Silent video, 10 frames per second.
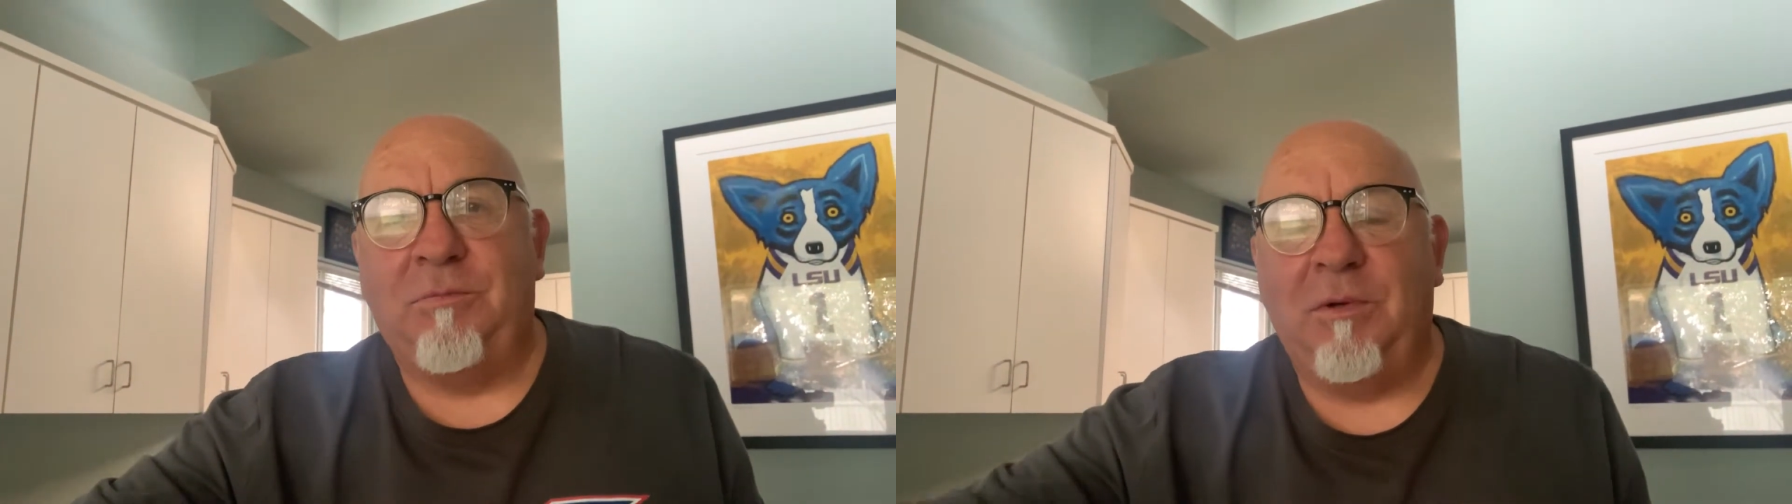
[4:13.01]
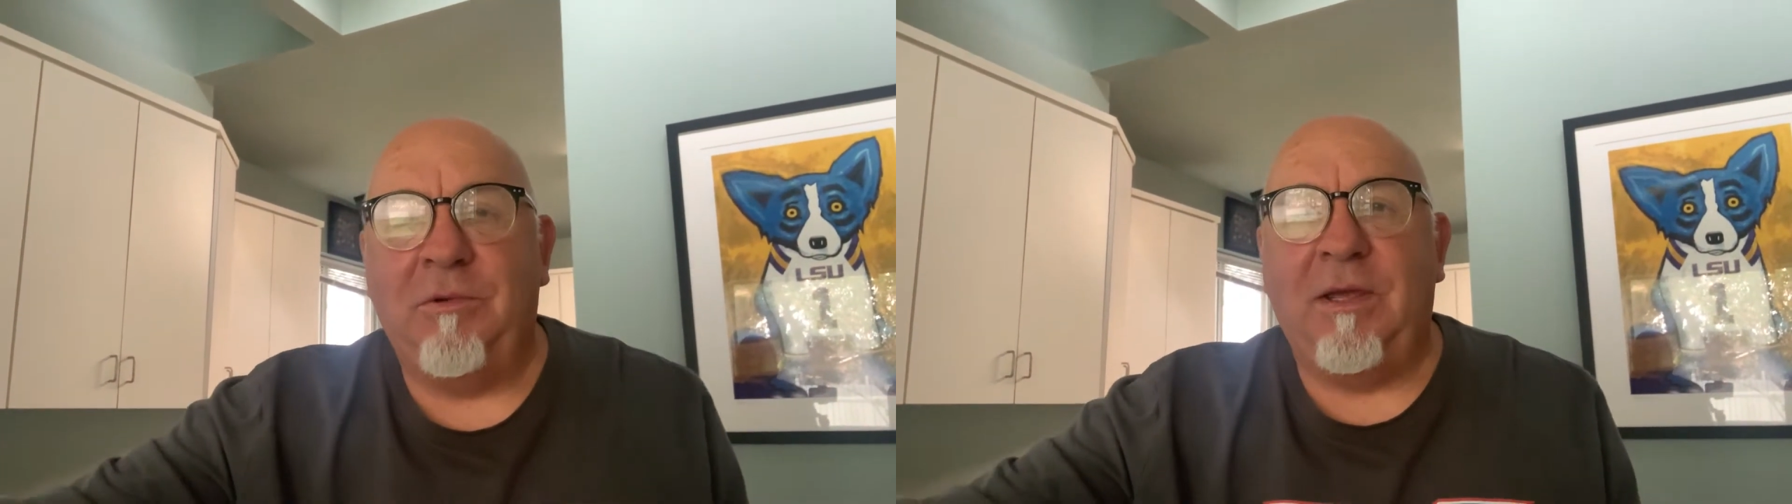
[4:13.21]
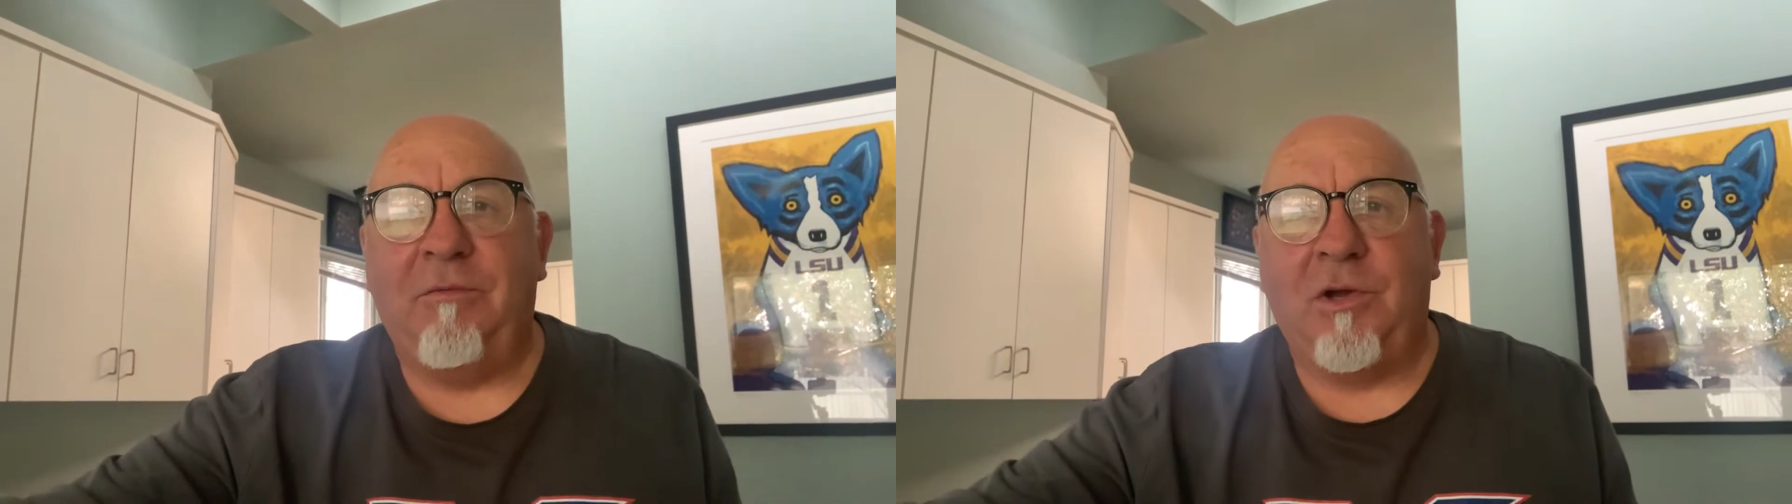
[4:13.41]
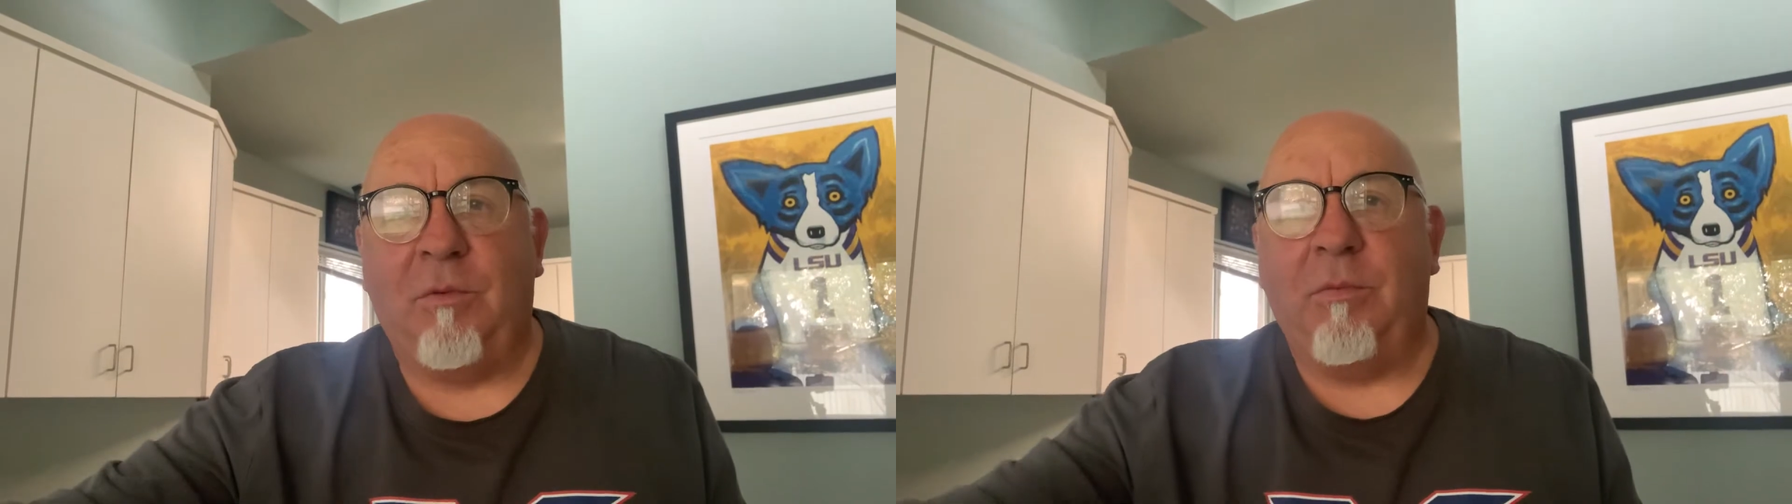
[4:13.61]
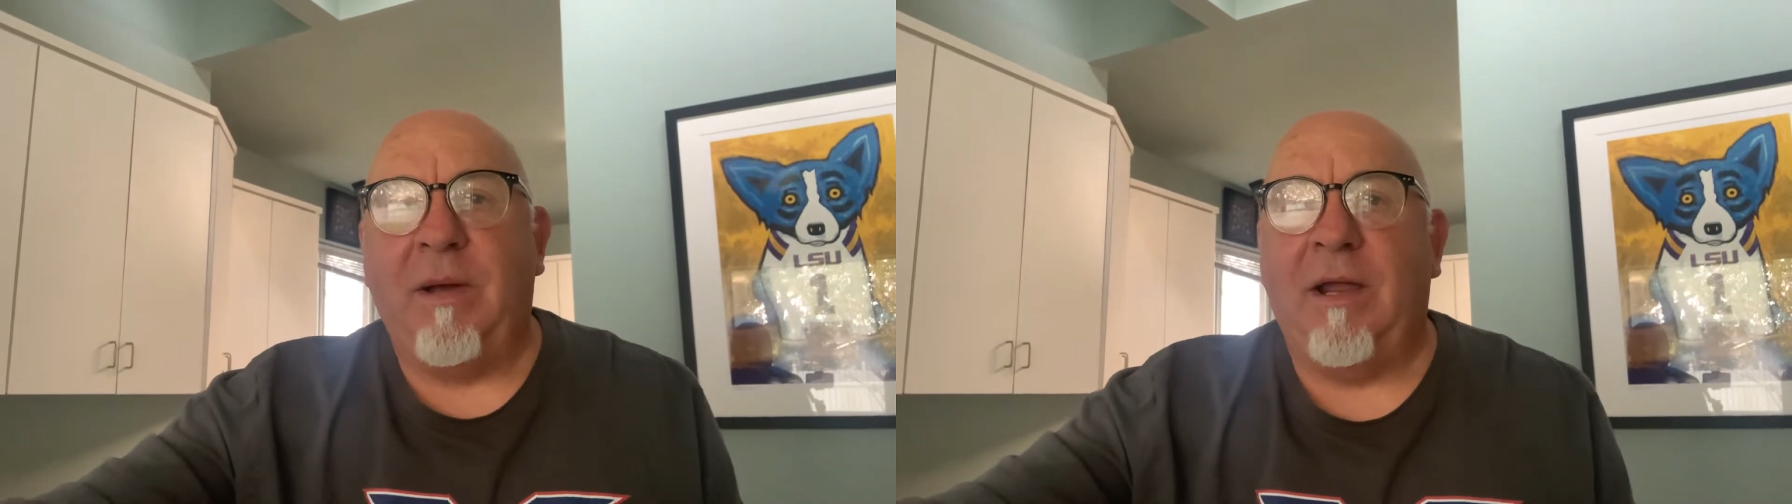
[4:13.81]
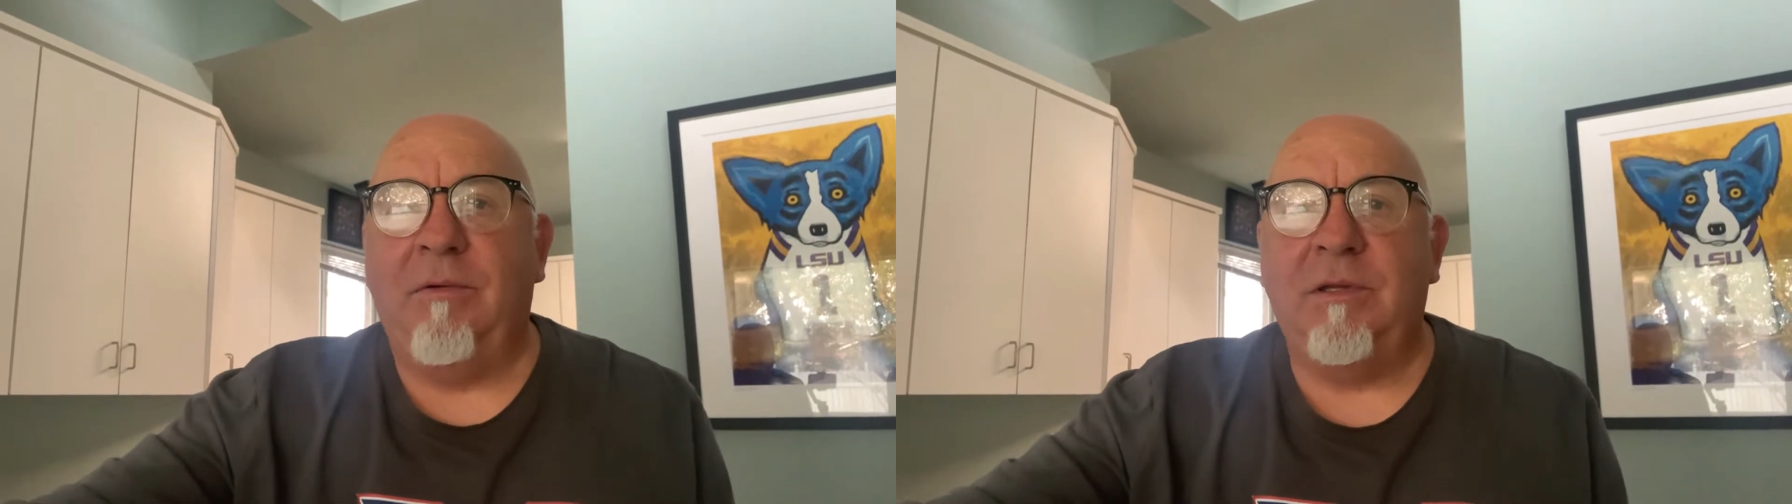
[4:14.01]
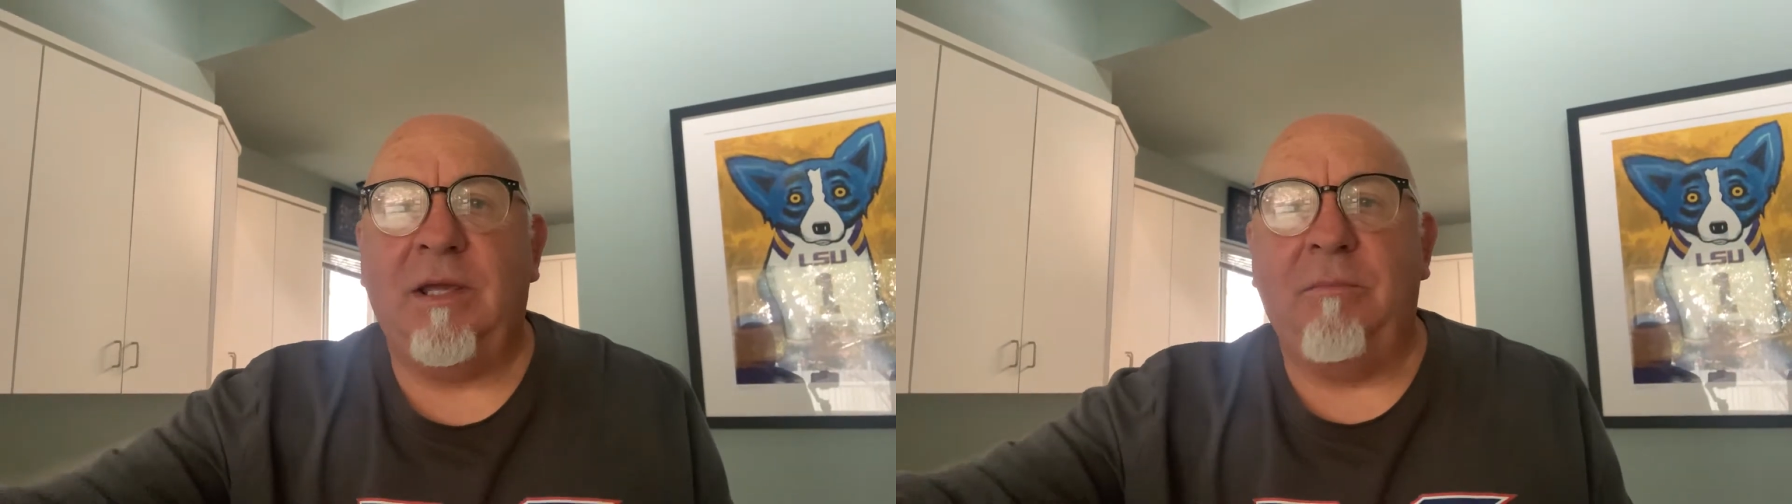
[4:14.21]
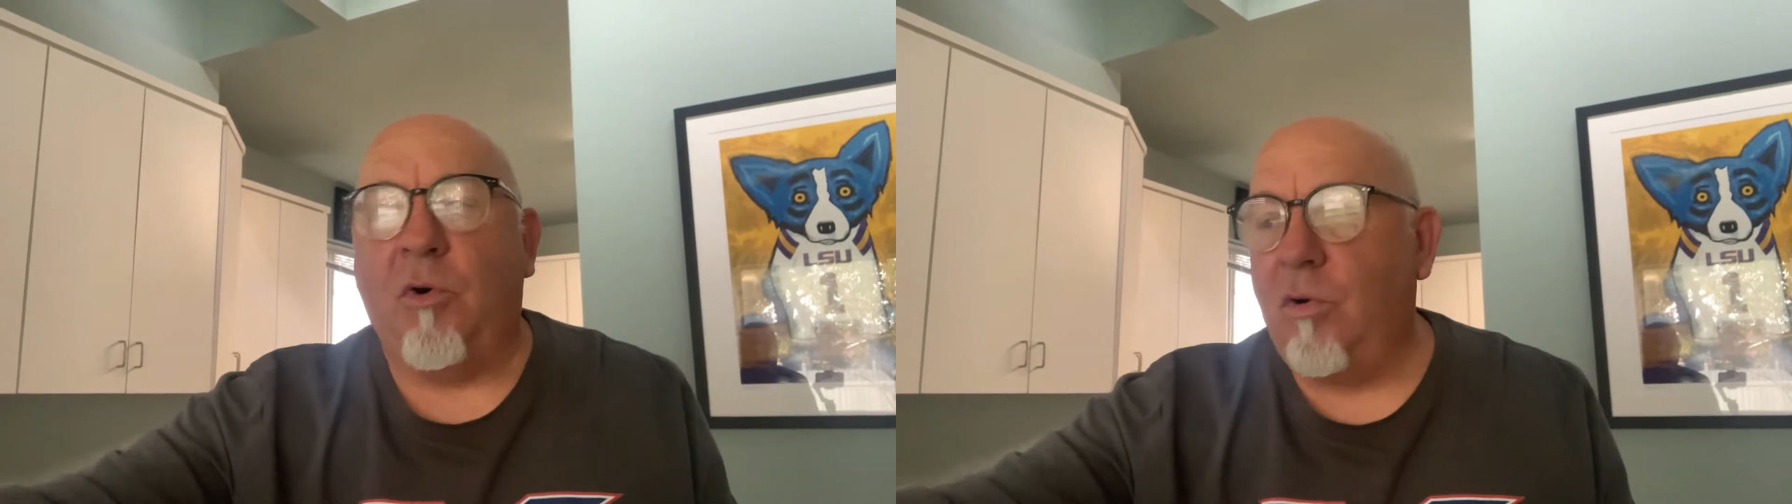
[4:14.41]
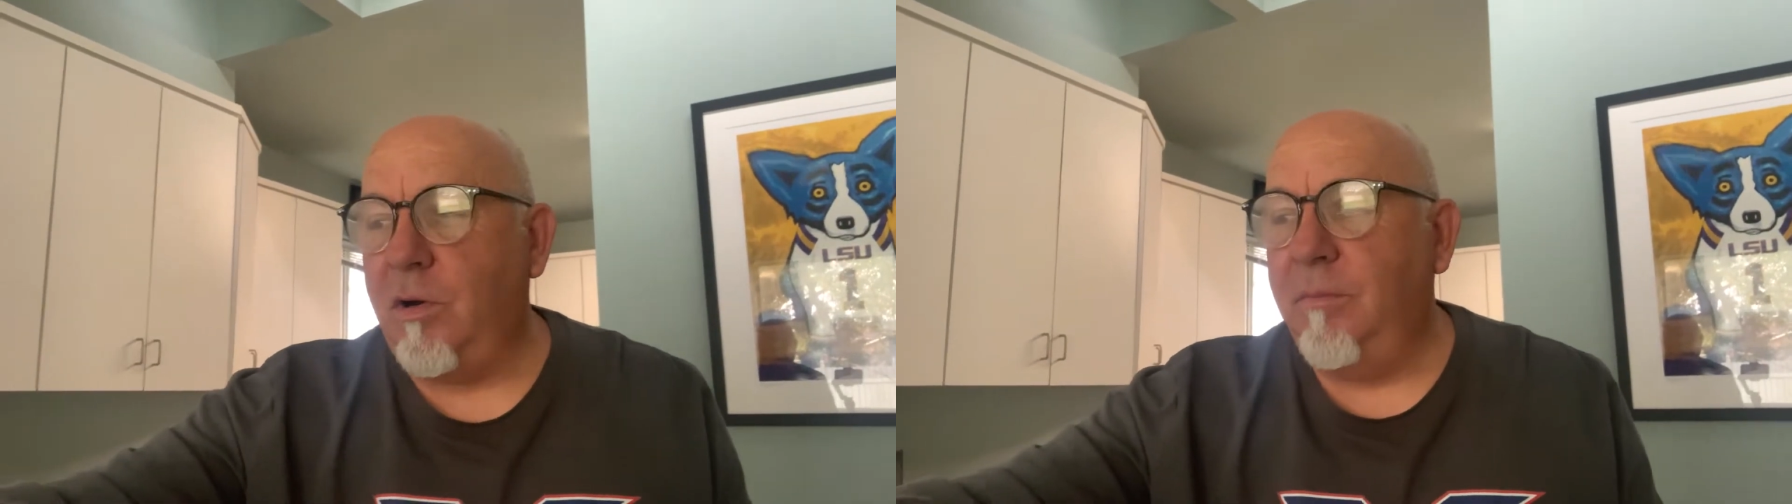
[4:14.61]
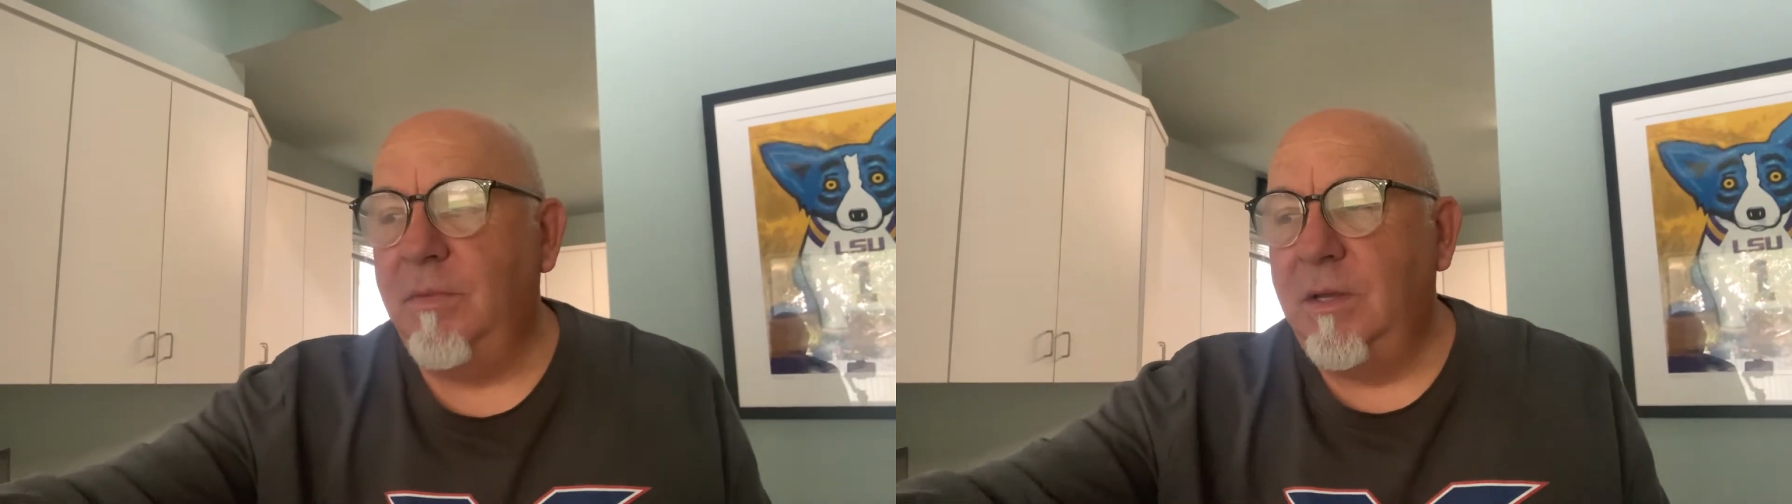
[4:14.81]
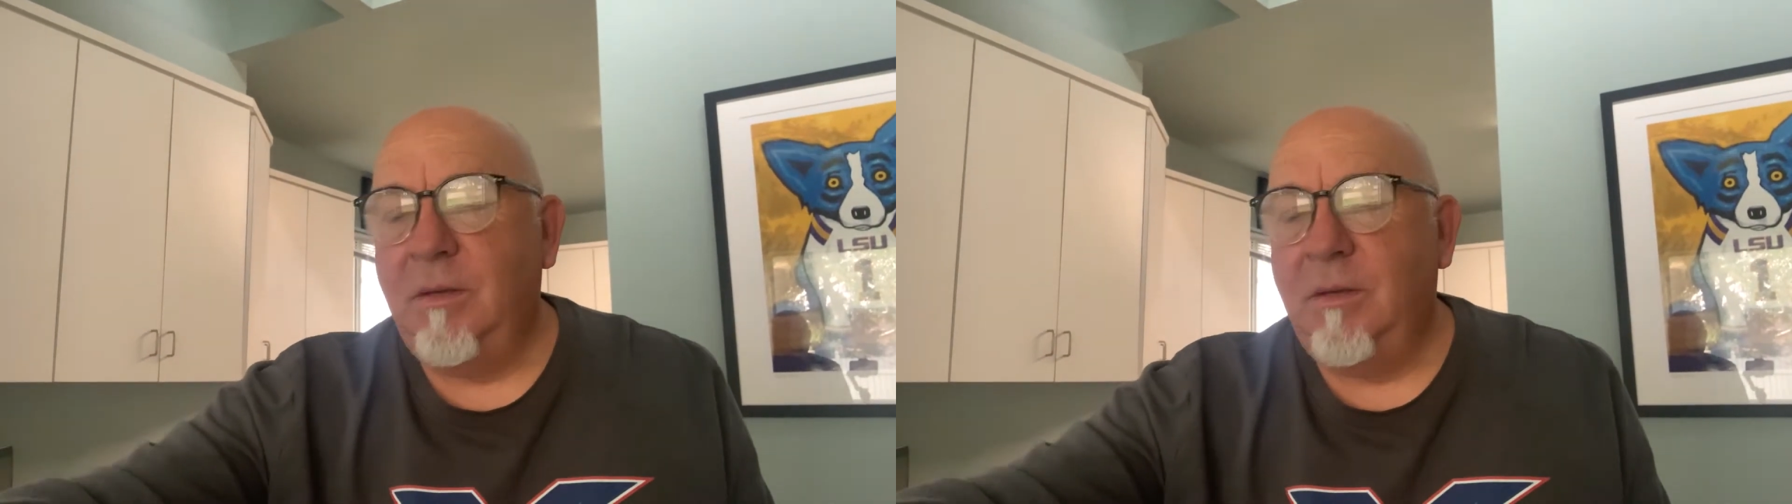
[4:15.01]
But when you have a couple batteries, hey, mark them,